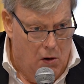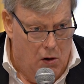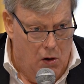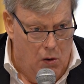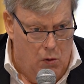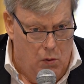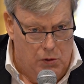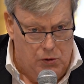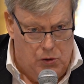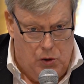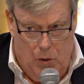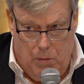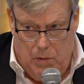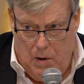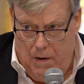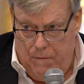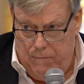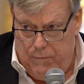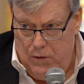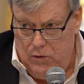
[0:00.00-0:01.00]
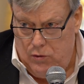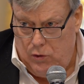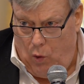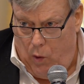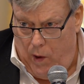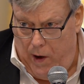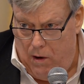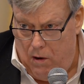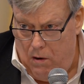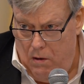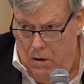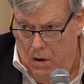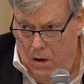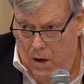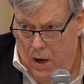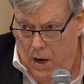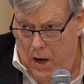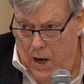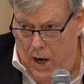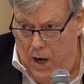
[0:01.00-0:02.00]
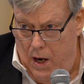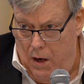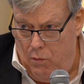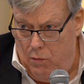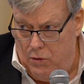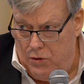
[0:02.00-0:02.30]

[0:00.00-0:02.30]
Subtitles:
who was Hubert Humphrey's lawyer and